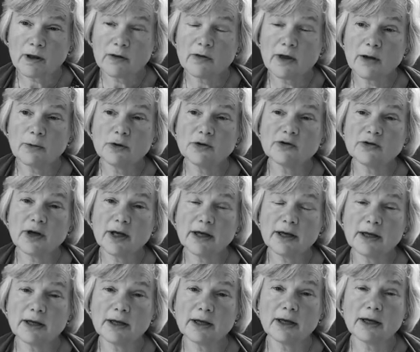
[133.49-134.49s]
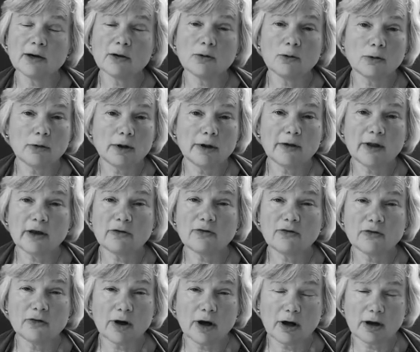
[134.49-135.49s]
They were taking all that their
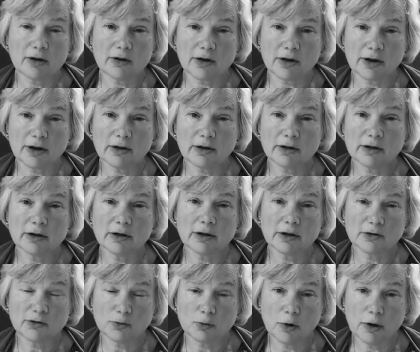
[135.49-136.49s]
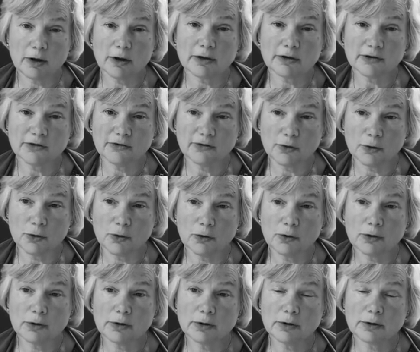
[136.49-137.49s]
father had worked for,